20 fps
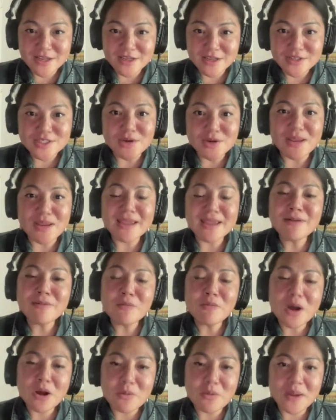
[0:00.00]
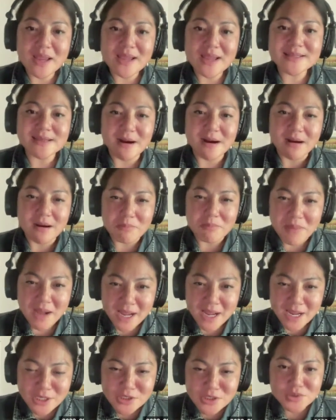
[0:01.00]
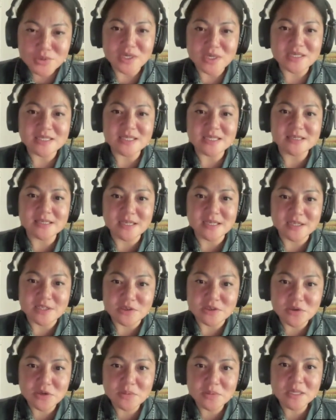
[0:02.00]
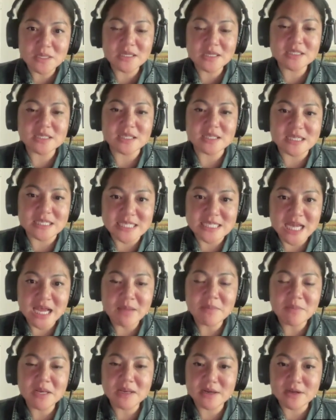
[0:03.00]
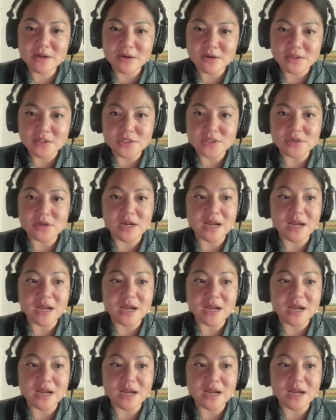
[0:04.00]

So in what ways are my choices contributing to the dominant culture